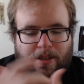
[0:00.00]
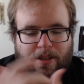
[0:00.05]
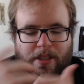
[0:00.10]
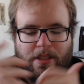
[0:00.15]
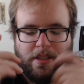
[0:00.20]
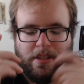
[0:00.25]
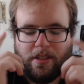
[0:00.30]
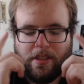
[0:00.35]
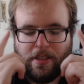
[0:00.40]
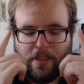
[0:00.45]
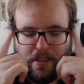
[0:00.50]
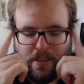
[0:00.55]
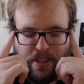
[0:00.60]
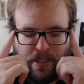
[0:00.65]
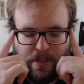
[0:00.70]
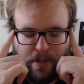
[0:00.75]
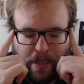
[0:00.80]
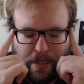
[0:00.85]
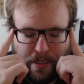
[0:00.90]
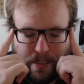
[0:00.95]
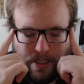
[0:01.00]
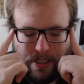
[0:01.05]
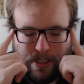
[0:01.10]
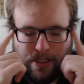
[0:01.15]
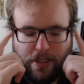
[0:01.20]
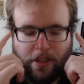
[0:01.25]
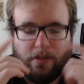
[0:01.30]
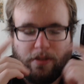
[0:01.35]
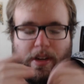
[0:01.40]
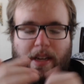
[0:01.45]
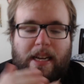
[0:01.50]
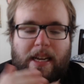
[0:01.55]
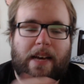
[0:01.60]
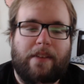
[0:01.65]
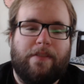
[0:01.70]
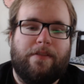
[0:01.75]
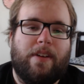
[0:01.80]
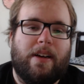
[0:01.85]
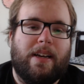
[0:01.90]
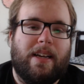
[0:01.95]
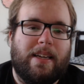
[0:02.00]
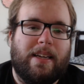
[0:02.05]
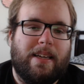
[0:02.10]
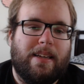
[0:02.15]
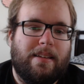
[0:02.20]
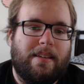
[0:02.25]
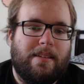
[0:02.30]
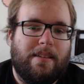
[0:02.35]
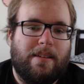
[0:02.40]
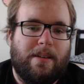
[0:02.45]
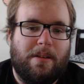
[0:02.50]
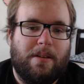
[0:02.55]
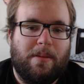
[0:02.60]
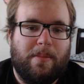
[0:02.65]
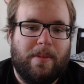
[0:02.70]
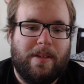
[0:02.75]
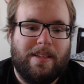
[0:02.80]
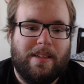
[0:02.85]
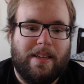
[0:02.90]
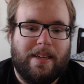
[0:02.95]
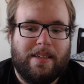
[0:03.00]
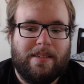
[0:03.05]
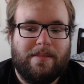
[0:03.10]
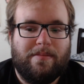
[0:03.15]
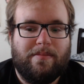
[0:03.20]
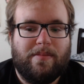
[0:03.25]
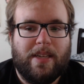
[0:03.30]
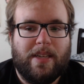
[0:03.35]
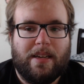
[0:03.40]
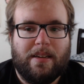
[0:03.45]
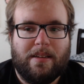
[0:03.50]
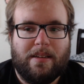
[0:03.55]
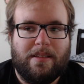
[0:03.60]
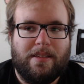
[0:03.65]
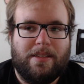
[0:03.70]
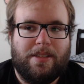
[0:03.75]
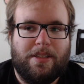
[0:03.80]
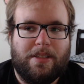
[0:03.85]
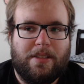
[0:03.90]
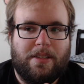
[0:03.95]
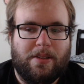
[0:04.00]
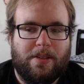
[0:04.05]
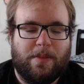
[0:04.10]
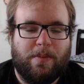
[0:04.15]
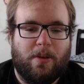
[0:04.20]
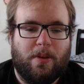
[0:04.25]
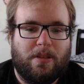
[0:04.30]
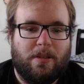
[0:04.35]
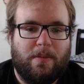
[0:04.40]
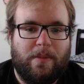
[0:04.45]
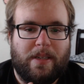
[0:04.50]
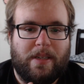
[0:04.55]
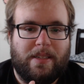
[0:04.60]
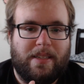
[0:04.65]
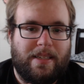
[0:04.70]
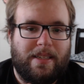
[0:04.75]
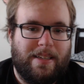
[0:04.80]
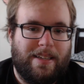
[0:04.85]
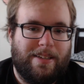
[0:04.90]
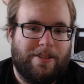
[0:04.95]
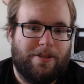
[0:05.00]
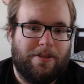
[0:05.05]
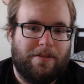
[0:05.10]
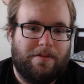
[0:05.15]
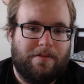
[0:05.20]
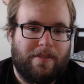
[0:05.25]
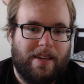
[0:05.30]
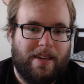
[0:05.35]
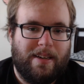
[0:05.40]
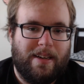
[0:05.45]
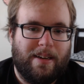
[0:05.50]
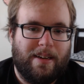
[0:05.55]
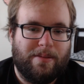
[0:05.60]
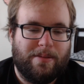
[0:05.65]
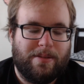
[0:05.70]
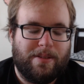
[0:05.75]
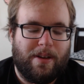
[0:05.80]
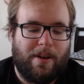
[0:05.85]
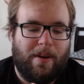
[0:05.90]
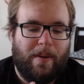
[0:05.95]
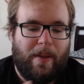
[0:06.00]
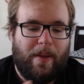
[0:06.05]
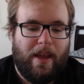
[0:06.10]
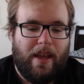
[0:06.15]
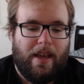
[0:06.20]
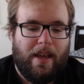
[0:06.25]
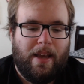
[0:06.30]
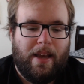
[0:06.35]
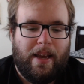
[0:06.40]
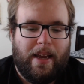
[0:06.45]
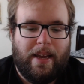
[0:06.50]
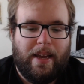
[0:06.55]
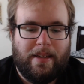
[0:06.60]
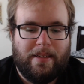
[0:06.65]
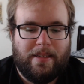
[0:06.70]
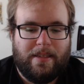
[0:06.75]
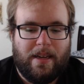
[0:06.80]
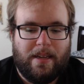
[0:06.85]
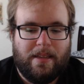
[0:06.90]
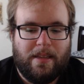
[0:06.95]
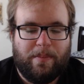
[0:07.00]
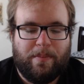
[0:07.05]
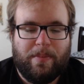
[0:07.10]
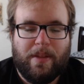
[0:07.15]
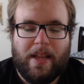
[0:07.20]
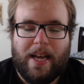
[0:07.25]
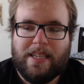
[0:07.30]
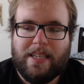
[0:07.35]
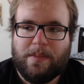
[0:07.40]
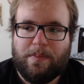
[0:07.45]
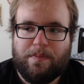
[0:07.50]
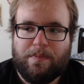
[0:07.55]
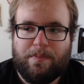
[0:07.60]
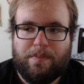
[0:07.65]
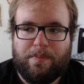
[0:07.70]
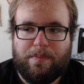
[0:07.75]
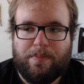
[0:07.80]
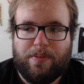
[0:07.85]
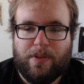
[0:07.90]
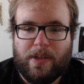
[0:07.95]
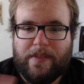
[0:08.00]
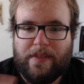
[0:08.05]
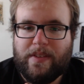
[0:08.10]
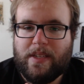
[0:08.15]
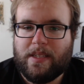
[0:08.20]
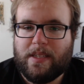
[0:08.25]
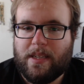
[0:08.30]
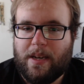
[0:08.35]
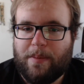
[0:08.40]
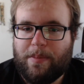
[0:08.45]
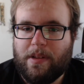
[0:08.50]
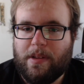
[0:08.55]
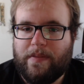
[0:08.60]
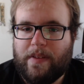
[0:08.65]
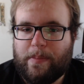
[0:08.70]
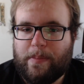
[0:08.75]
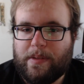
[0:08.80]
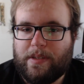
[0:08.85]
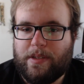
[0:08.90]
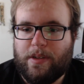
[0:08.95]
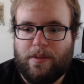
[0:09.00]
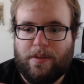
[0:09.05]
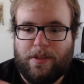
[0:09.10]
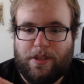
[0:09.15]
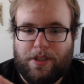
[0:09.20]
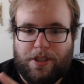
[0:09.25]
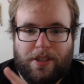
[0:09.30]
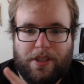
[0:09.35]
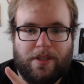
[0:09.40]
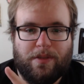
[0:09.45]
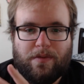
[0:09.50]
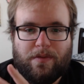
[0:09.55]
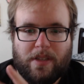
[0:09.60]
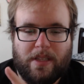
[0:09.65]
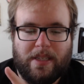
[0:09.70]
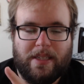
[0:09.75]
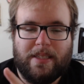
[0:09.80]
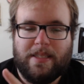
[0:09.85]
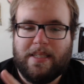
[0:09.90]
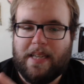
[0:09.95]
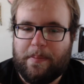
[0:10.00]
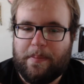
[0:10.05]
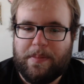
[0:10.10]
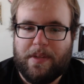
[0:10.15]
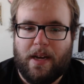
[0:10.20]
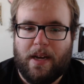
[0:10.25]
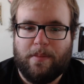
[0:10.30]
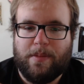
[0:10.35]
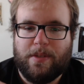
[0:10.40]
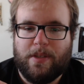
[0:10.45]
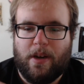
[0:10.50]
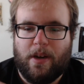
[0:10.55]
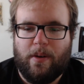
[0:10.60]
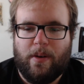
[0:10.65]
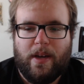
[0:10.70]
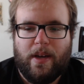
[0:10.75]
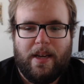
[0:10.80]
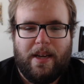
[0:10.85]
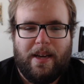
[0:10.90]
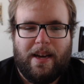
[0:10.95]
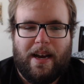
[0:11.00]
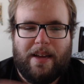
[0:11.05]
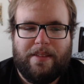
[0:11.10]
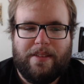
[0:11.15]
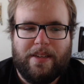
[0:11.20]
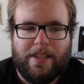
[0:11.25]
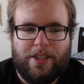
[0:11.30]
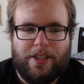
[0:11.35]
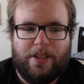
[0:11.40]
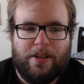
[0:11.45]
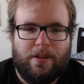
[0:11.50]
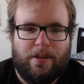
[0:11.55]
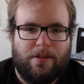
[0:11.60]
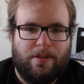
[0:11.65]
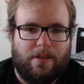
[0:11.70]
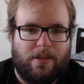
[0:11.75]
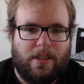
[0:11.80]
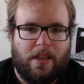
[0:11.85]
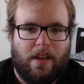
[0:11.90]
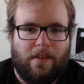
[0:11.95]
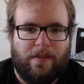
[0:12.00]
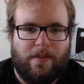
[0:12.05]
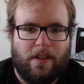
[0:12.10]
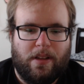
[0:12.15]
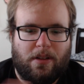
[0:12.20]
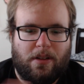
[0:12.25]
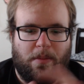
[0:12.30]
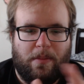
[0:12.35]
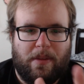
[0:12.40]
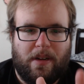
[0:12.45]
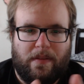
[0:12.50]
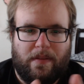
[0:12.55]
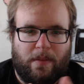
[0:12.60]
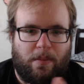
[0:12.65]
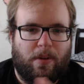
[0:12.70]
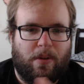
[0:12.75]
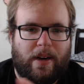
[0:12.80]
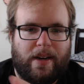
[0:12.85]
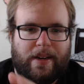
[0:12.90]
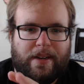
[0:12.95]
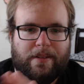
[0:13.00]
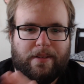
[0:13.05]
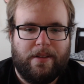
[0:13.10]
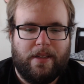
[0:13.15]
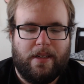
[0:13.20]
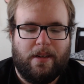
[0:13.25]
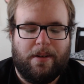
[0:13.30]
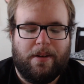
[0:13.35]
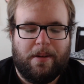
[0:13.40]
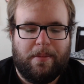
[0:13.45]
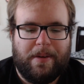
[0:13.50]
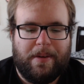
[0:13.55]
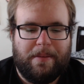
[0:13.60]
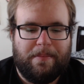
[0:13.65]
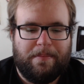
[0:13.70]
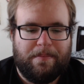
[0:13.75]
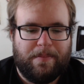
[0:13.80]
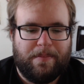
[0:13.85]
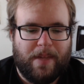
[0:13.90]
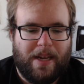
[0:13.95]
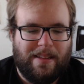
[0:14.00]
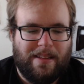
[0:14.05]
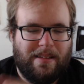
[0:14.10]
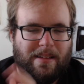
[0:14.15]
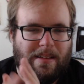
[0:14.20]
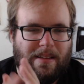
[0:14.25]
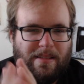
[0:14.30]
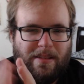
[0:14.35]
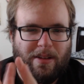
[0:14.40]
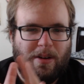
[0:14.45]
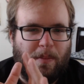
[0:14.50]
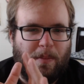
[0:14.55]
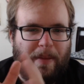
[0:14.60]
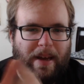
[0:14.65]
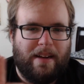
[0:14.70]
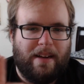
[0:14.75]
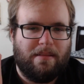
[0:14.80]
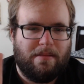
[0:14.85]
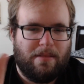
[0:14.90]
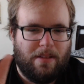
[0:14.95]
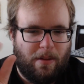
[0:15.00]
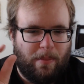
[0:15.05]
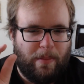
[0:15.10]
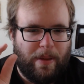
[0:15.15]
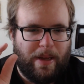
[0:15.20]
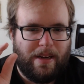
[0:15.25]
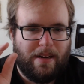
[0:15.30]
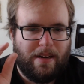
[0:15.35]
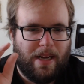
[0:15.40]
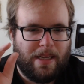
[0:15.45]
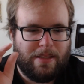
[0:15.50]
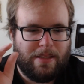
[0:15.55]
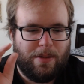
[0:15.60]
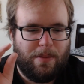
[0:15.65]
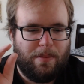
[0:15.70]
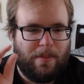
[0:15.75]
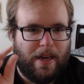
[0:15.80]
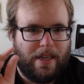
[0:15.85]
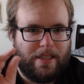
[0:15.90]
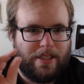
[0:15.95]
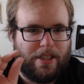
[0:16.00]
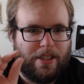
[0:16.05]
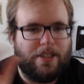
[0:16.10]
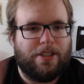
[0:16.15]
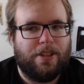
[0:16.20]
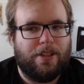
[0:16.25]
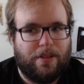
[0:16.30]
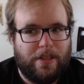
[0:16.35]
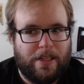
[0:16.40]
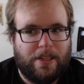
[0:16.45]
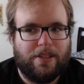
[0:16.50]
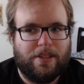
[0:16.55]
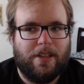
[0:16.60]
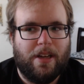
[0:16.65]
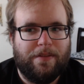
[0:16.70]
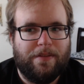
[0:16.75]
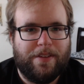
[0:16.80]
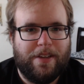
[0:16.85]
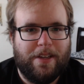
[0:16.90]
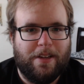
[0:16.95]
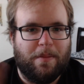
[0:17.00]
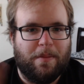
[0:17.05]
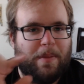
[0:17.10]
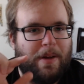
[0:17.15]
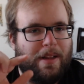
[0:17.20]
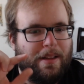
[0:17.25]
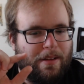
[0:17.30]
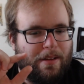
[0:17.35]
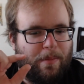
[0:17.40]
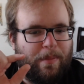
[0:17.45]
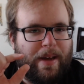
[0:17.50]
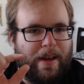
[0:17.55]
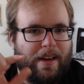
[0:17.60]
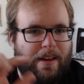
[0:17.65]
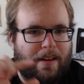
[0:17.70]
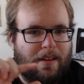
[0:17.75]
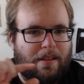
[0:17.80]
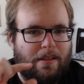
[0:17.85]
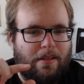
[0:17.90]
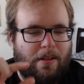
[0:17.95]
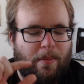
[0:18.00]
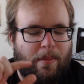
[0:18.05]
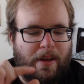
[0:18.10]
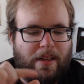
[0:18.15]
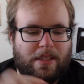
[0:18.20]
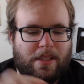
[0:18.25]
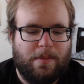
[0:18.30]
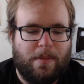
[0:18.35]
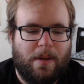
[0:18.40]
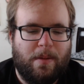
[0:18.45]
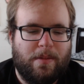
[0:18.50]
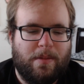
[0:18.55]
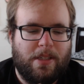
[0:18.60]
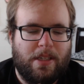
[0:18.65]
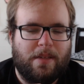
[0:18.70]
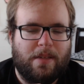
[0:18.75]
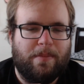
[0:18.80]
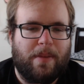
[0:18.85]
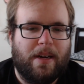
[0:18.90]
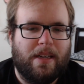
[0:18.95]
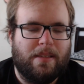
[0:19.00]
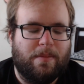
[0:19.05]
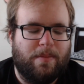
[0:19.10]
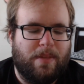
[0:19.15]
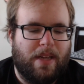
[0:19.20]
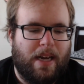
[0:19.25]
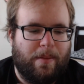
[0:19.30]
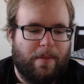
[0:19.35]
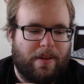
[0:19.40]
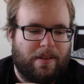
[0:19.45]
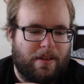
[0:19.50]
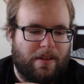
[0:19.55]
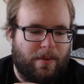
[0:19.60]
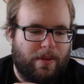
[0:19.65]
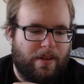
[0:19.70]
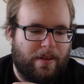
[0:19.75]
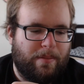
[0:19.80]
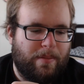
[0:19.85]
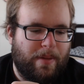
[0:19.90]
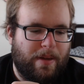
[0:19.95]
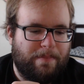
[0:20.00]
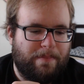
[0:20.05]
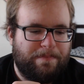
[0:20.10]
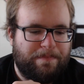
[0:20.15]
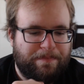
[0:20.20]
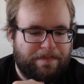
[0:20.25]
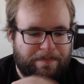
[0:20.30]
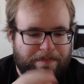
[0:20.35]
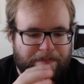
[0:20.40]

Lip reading: you know, I guess she's just trying to have fun. I get it, you know what I mean? Like, technically, she's still supposed to be a teenager right now. So, and in the previous couple of episodes, she's really stepped up. So I think she earned herself a little bit of a break. You know what I mean? A little bit, not too much, because she'll get herself killed, but a little bit. She can buy some time, I think, with it. But